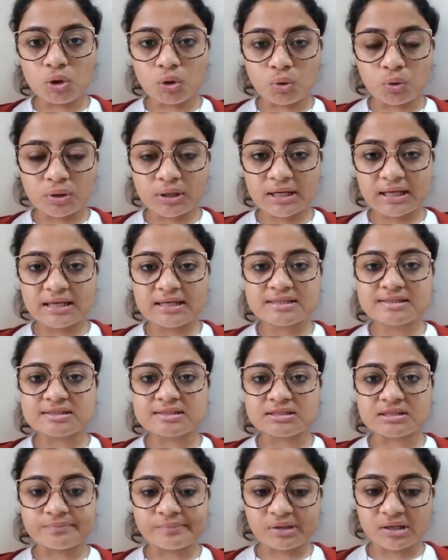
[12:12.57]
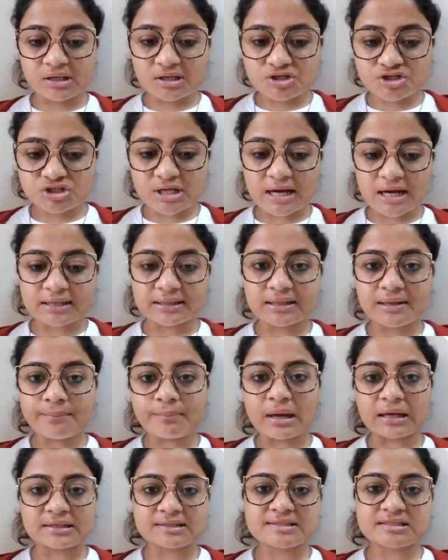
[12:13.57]
load is diminished at the
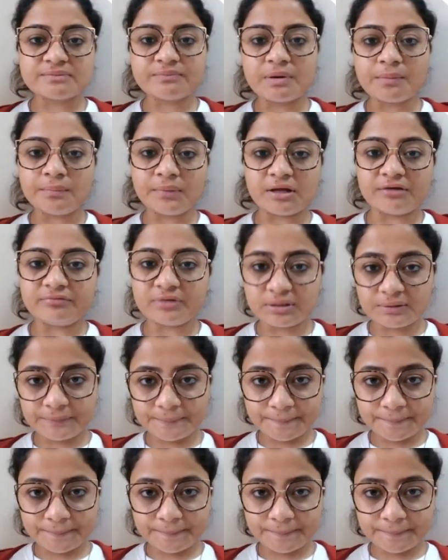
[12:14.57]
maximum level.